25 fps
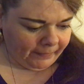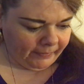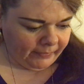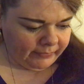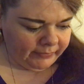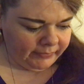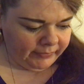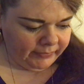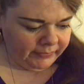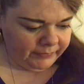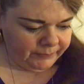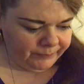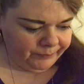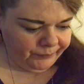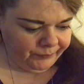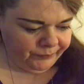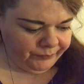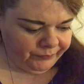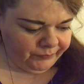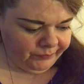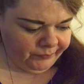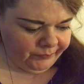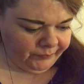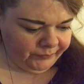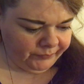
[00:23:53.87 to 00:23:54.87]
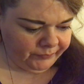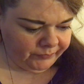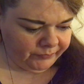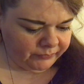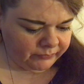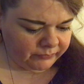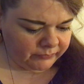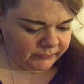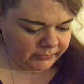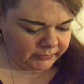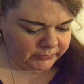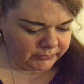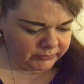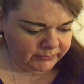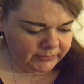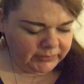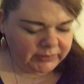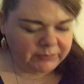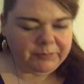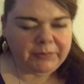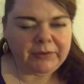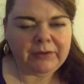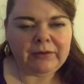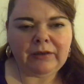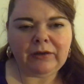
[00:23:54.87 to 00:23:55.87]
I don't know whether
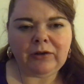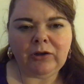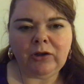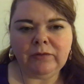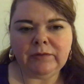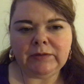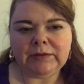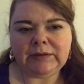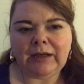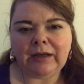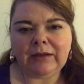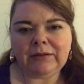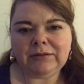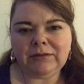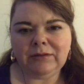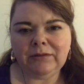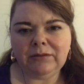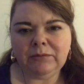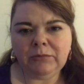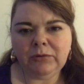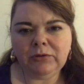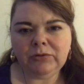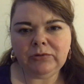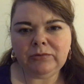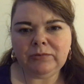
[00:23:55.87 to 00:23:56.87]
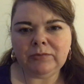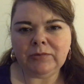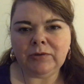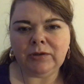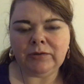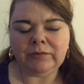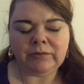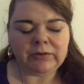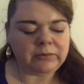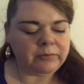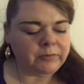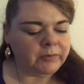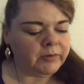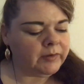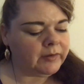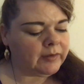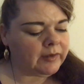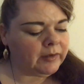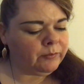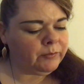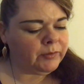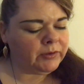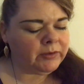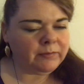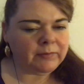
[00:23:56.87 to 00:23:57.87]
you've been like over texting them or something, over
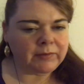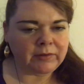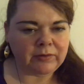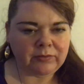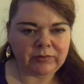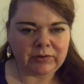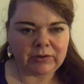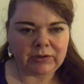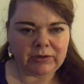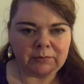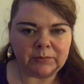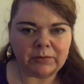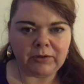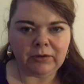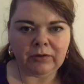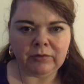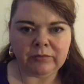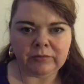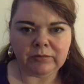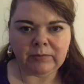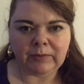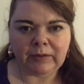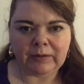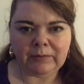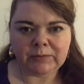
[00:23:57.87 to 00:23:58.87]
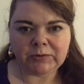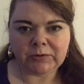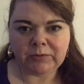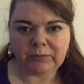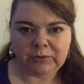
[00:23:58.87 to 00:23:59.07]
communicating with them and they're feeling a bit overwhelmed,